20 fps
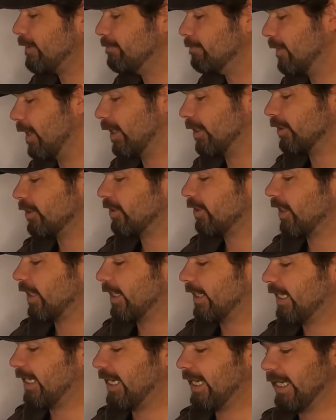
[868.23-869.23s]
much
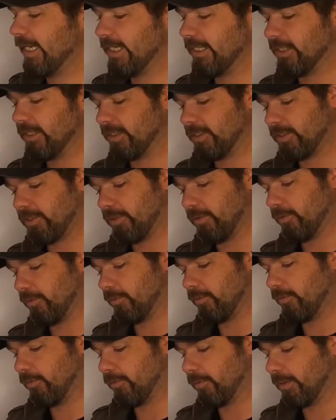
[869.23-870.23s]
akin
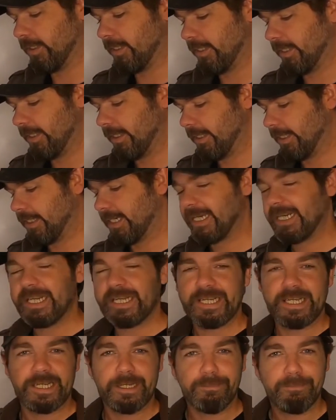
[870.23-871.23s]
to
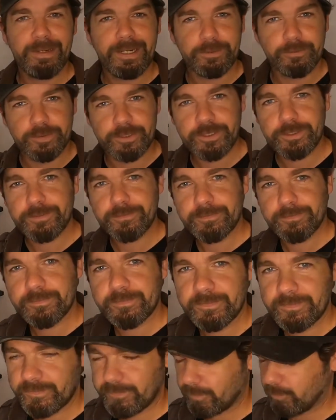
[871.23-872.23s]
clicking a mouse
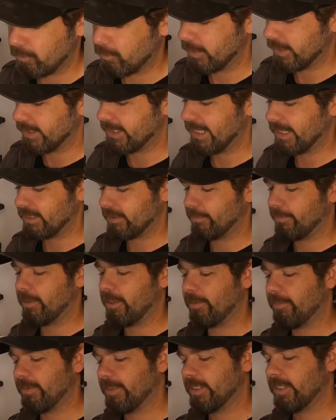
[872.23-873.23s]
for all intents and
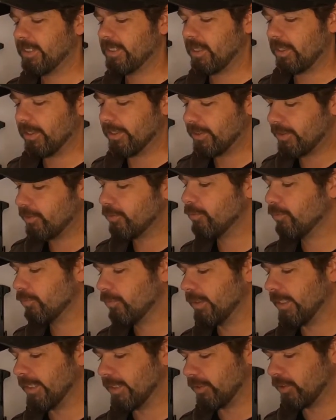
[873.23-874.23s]
purposes. I
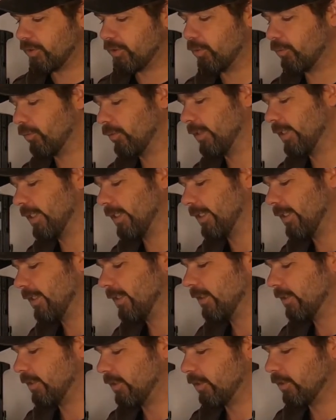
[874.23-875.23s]
do enjoy
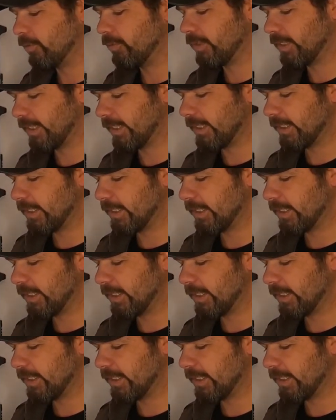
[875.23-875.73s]
using